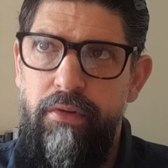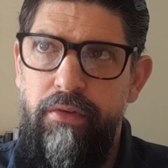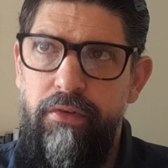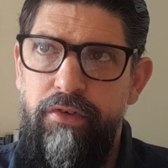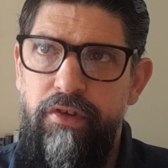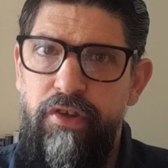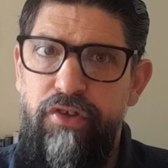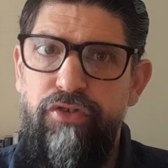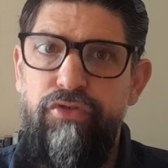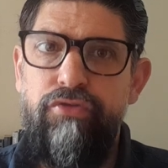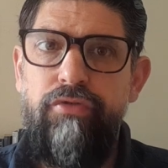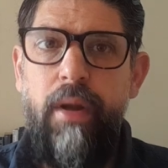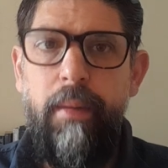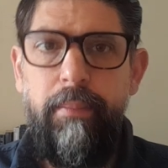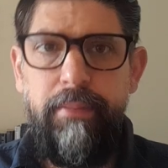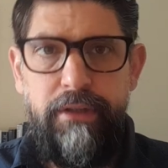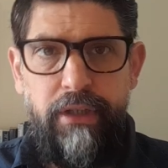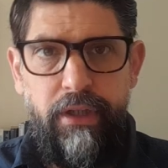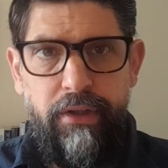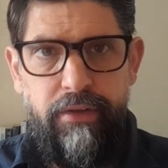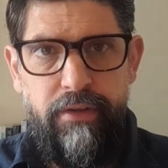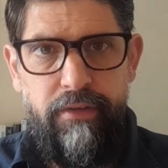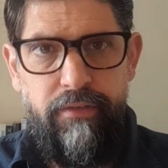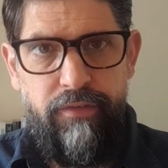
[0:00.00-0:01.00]

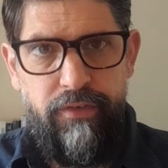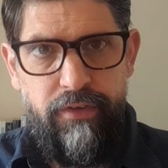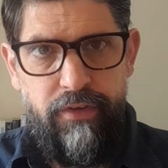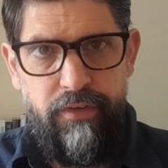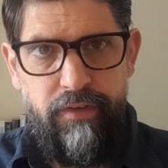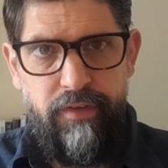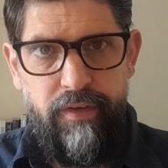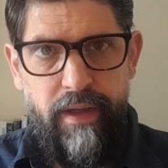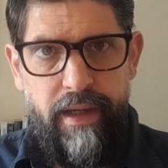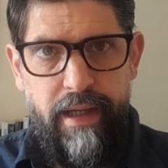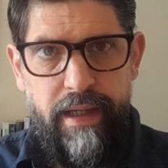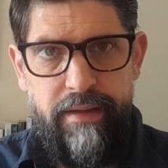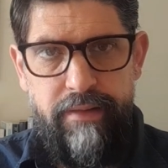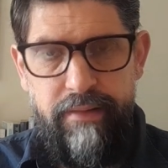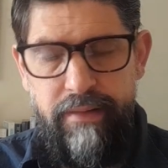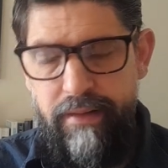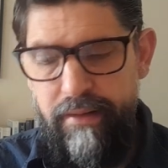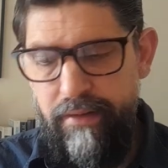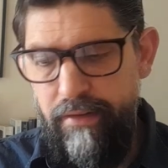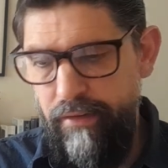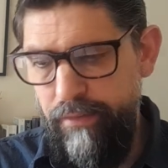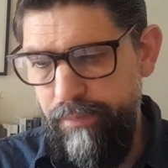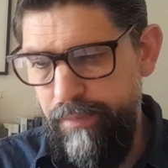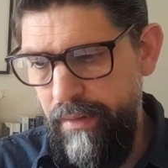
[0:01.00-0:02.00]
disruption of society
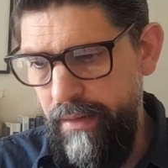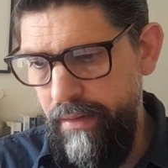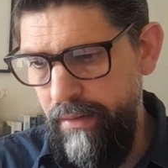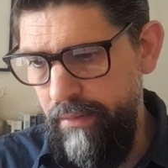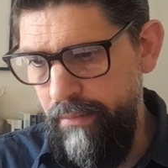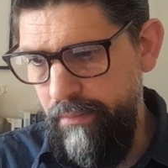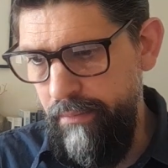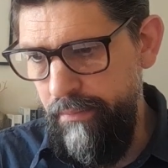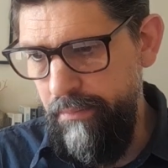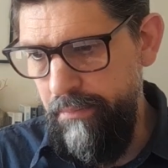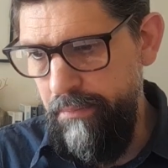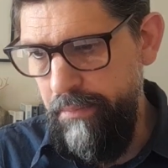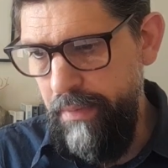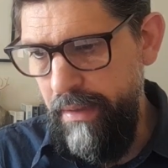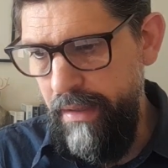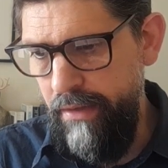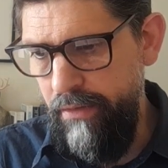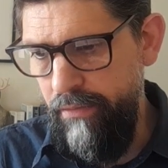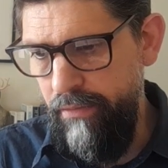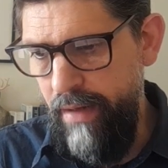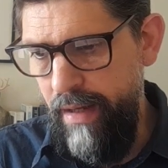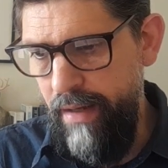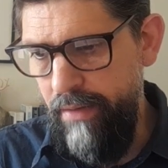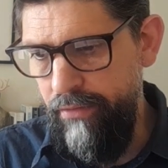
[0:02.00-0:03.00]
that's been
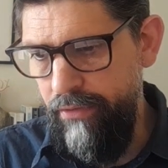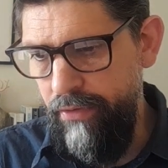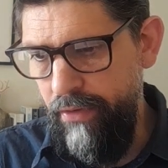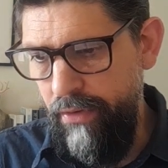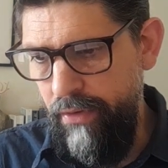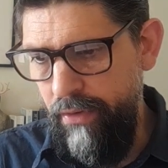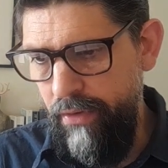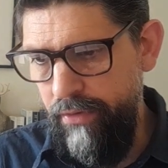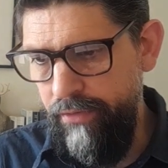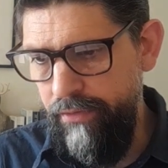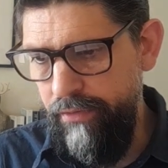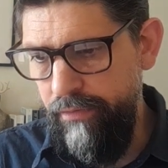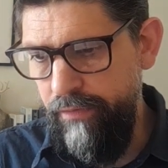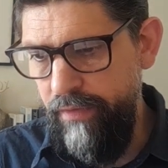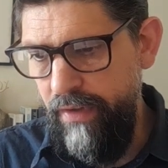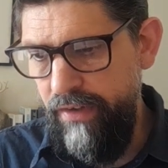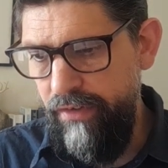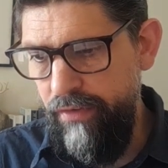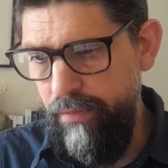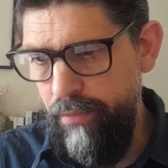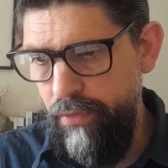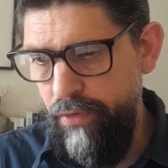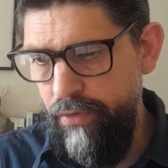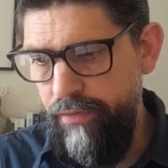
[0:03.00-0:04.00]
around a lot. Things
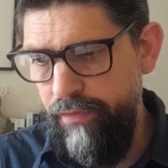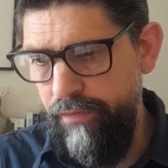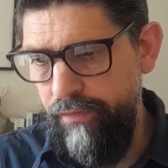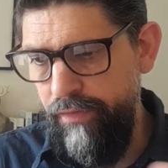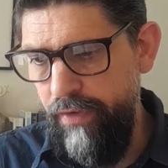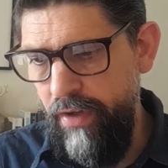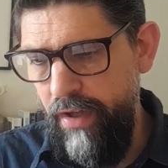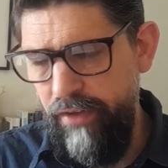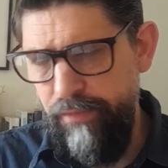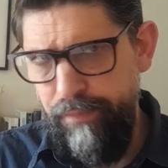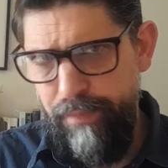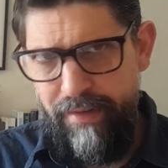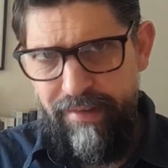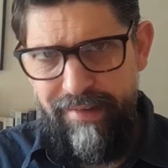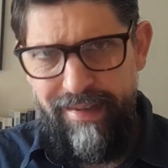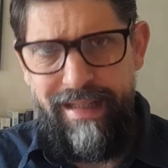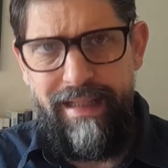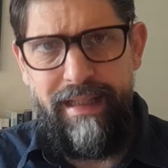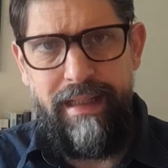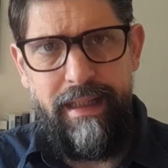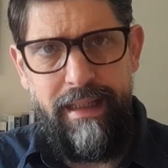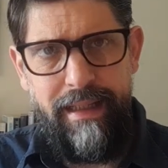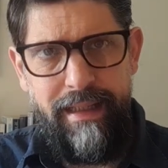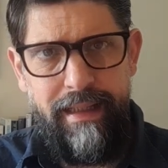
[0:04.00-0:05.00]
are moving fast,
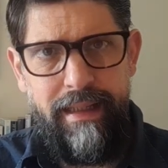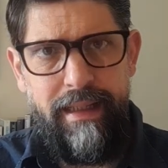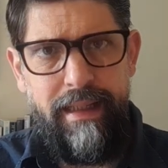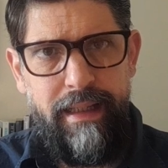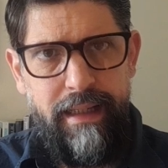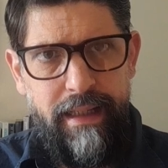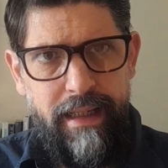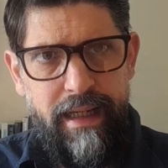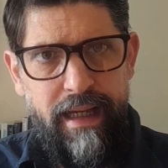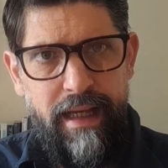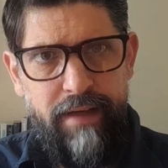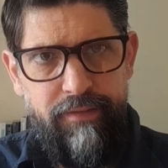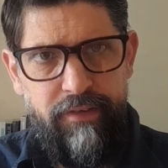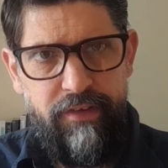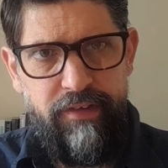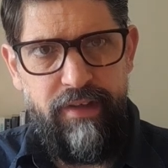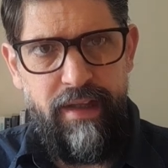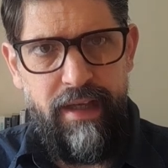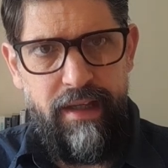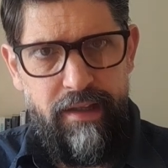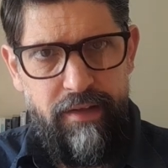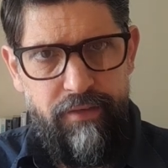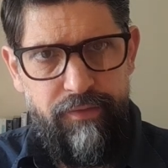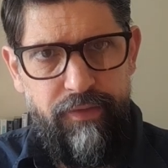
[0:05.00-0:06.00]
particularly I have to
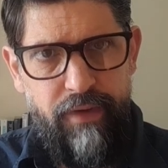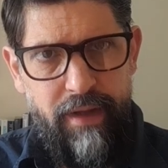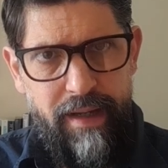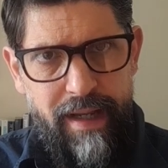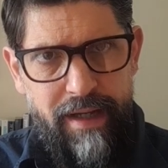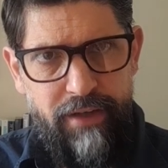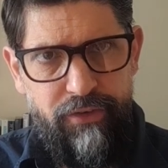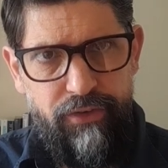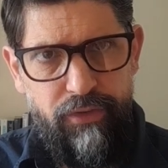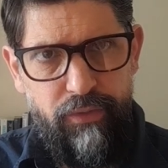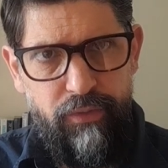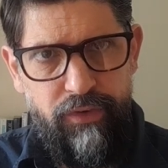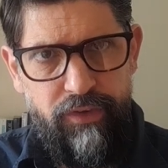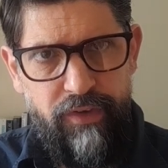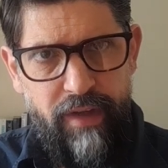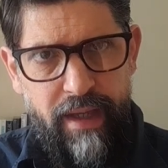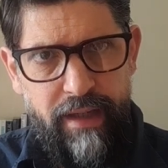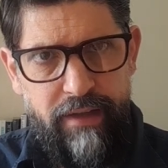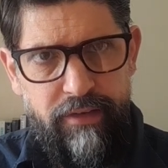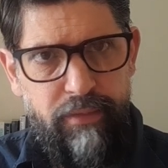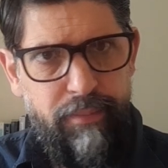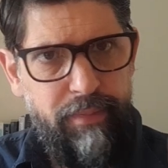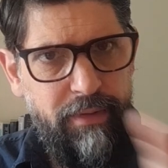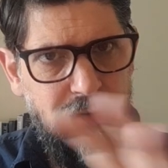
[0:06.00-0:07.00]
say in the financial
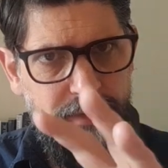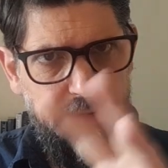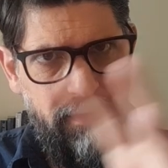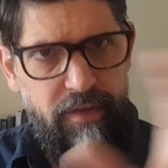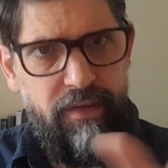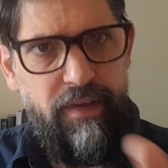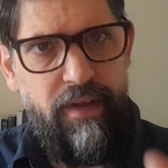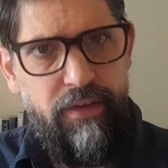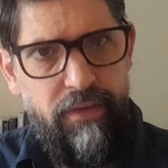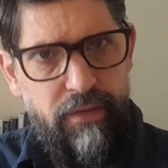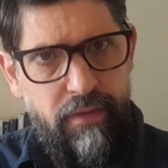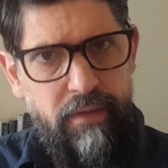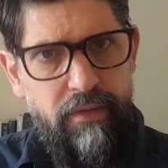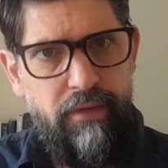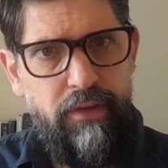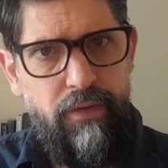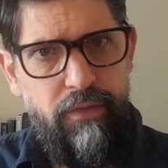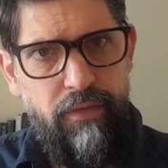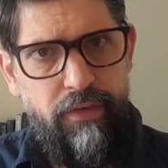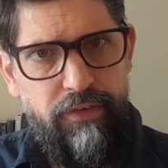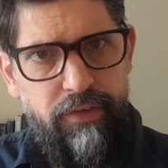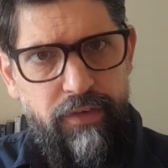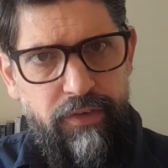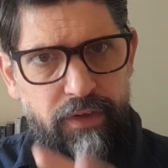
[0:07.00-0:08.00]
sector, because
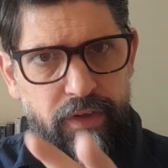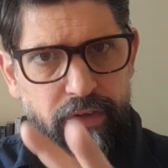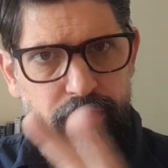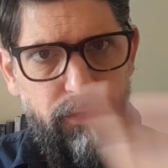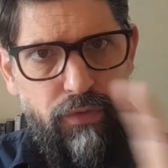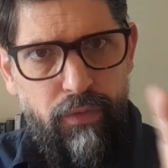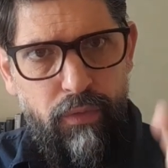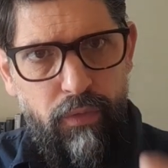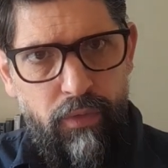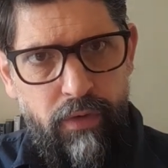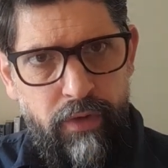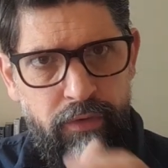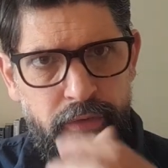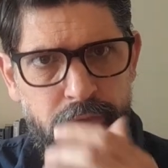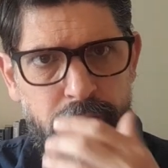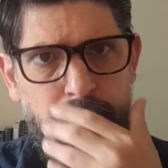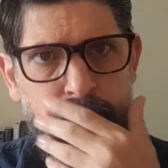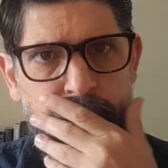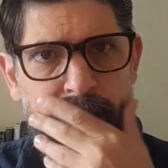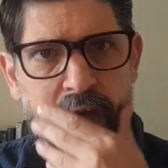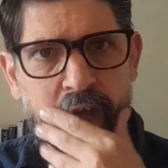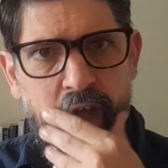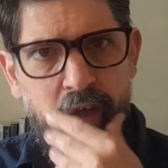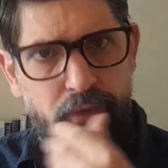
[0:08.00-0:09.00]
Uranus is in Taurus.
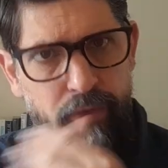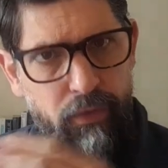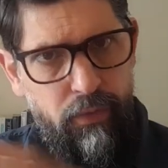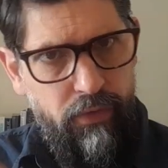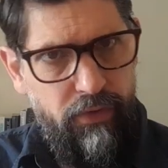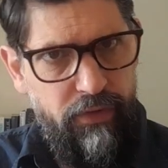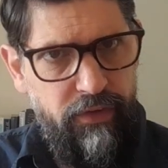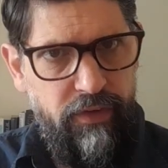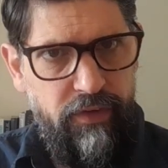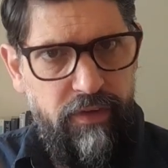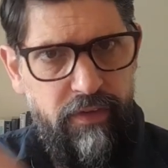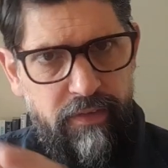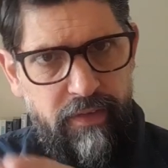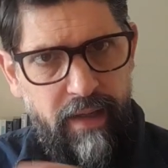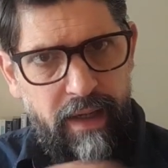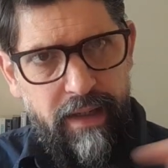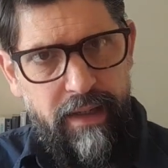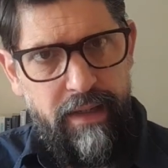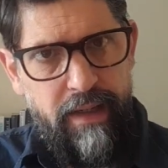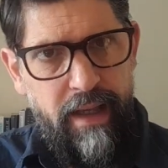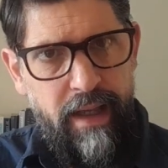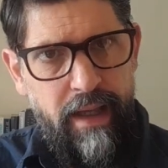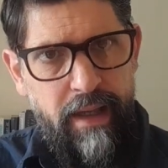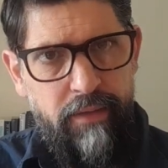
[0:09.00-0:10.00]
Taurus is
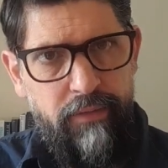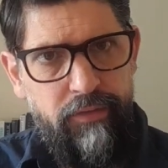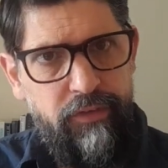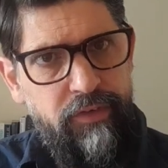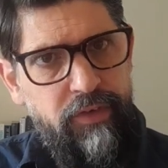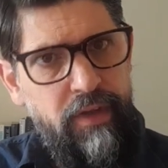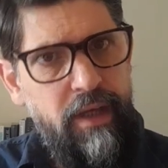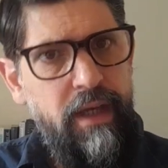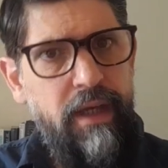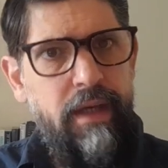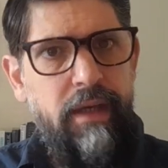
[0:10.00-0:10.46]
second house.